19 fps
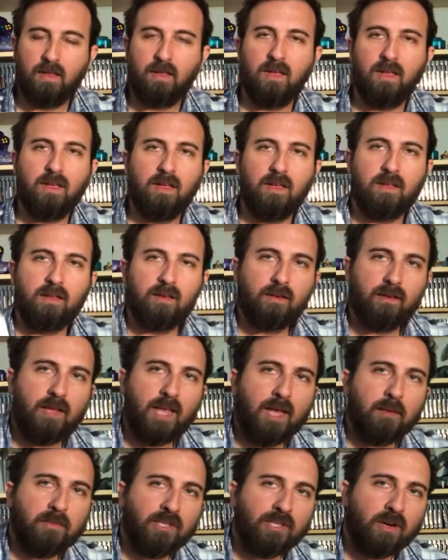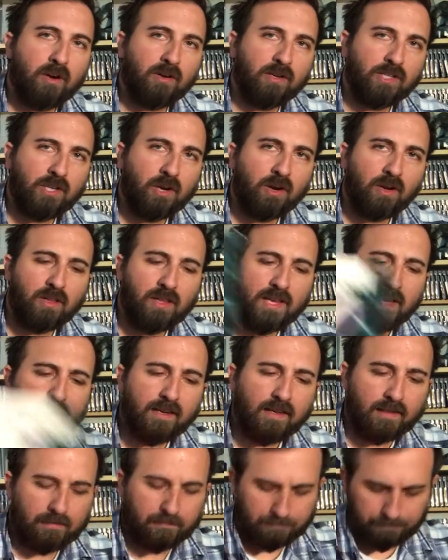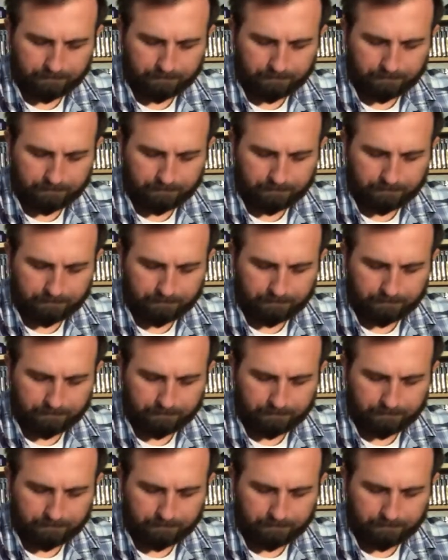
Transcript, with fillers: uh, Game Shark Shark Link,